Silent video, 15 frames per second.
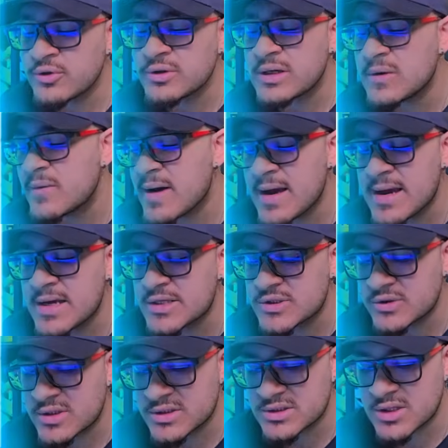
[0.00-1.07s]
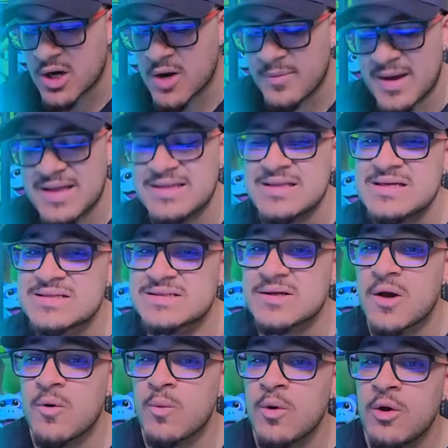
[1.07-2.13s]
the way to the top, and
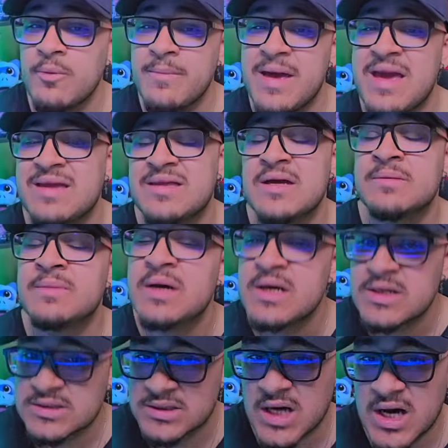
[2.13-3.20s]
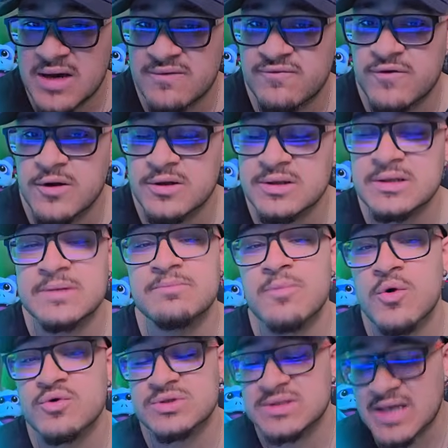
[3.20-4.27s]
this will make them time fail in
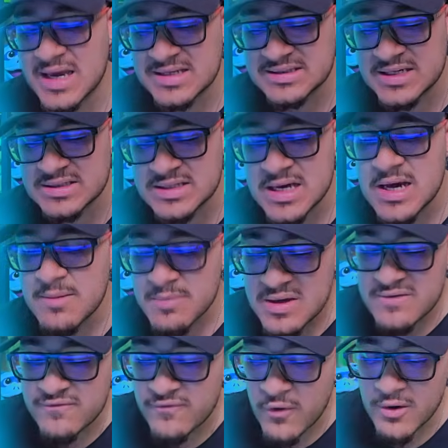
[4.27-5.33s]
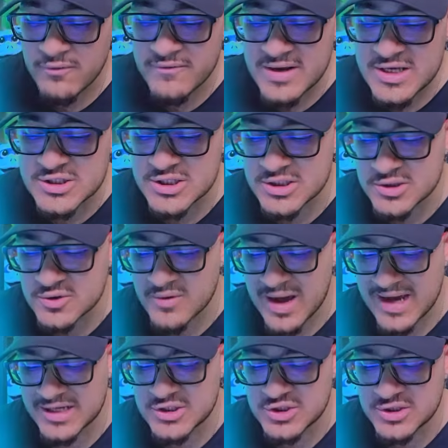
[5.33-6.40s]
most cases before reaching to
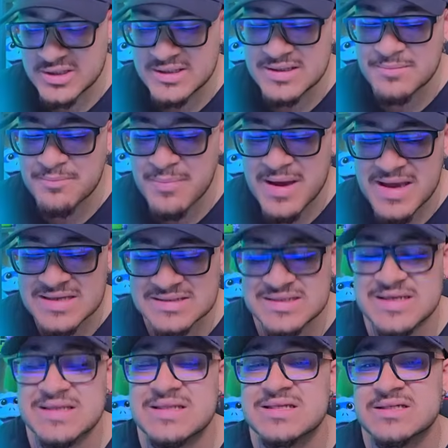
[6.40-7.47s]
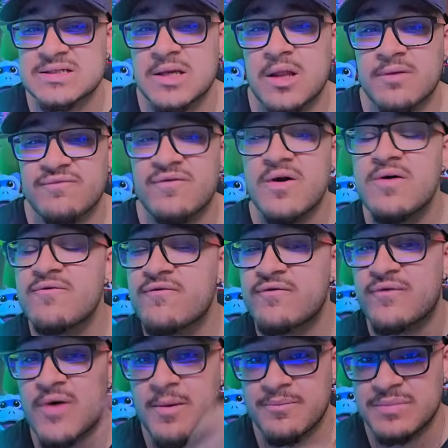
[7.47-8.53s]
actually the base itself
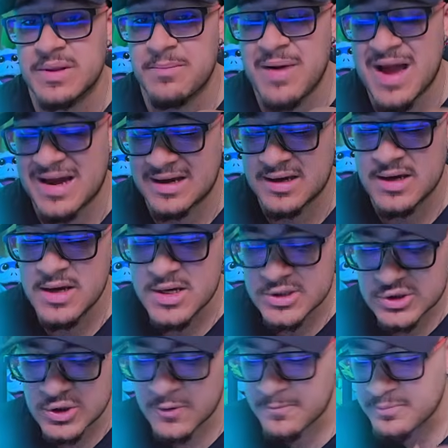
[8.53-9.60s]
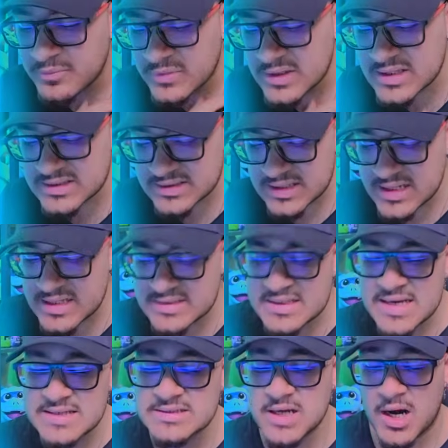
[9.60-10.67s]
from the back. So this is
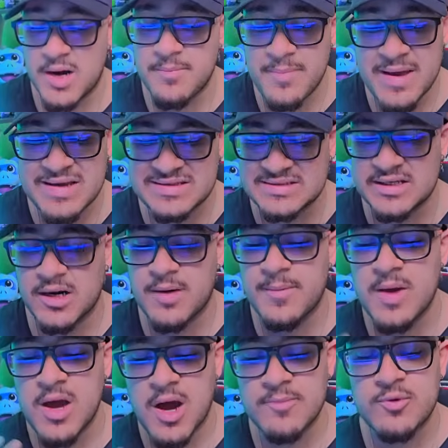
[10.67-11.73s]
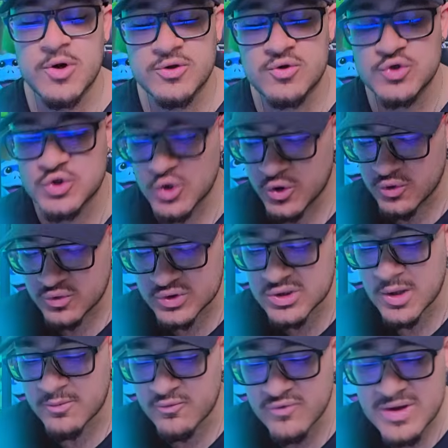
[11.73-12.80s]
the entire base setup. I'm going to show you
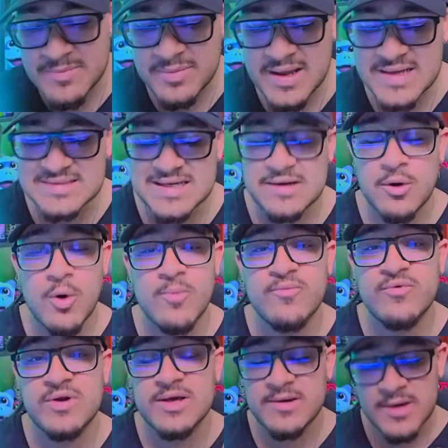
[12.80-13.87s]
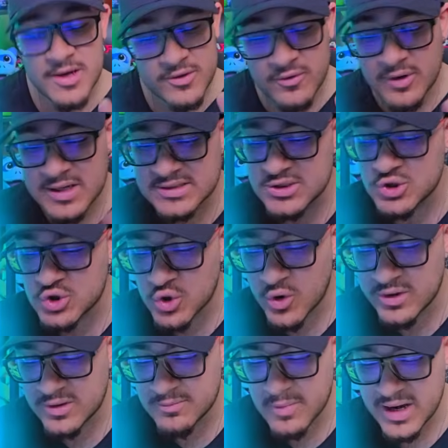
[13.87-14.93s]
some replays, and hopefully you guys
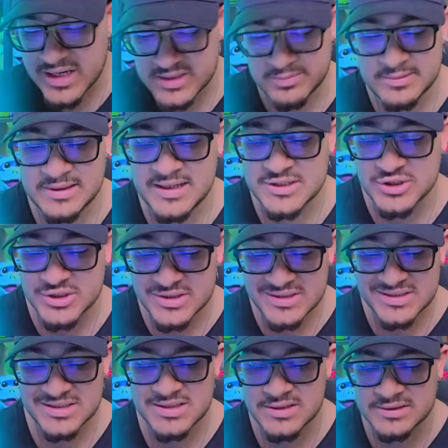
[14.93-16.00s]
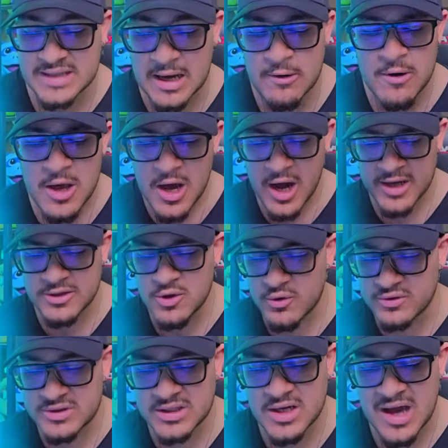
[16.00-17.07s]
enjoyed my explanation till now. I
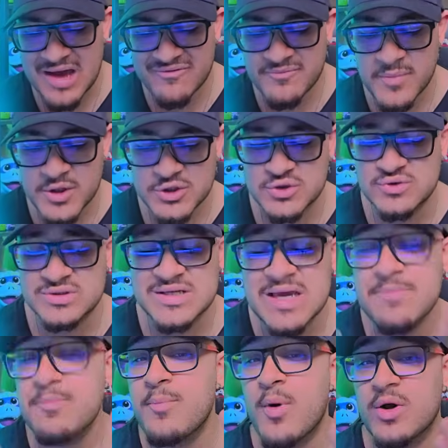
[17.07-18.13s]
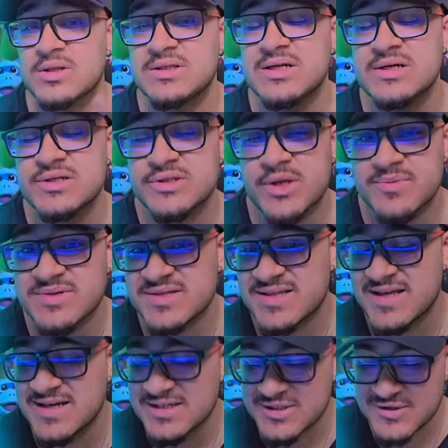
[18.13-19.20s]
don't think I have much to say, but there's some
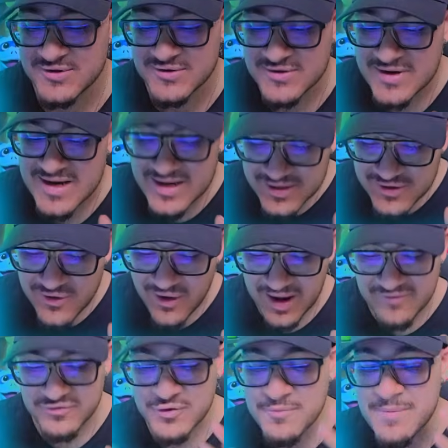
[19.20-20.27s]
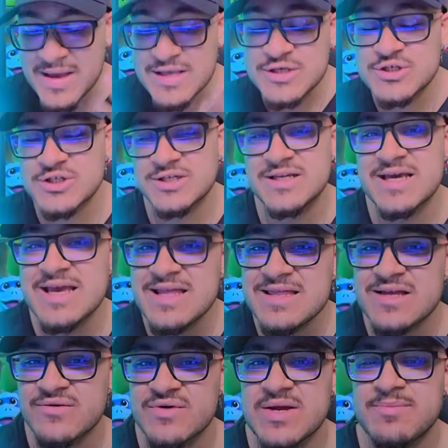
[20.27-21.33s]
things to, I have to mention in
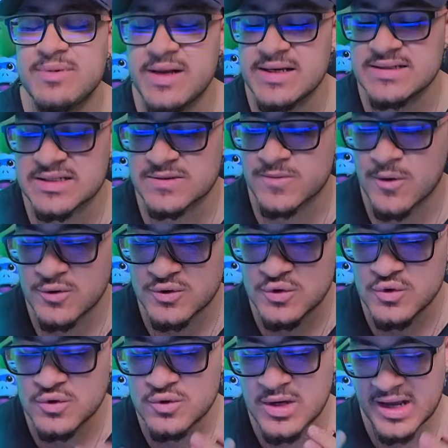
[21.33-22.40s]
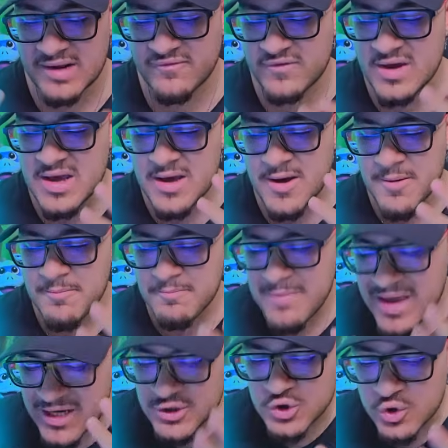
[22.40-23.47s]
the replays as well to kind of
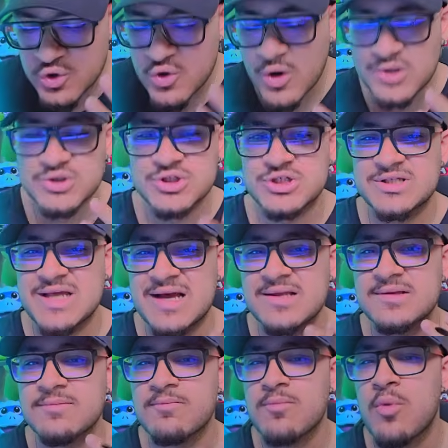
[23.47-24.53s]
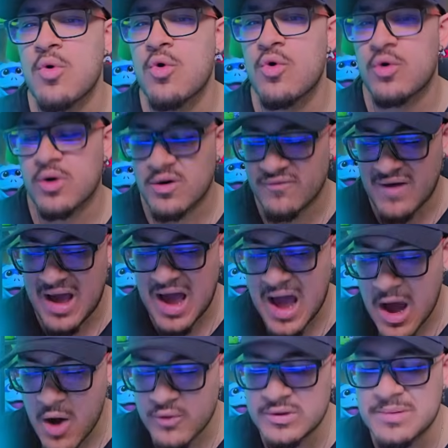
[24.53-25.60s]
make sure you understand more of
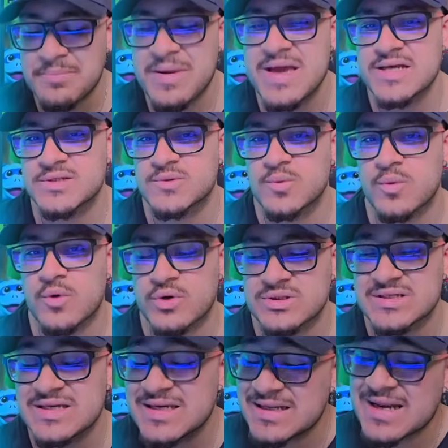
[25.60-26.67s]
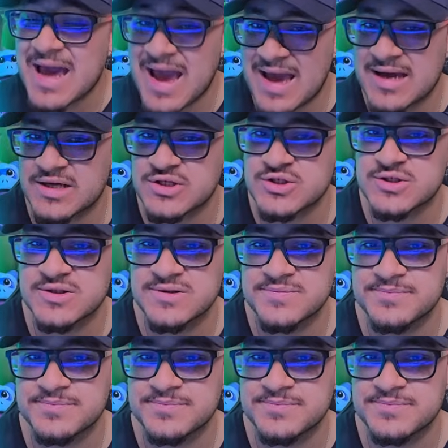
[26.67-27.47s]
how the base works in action.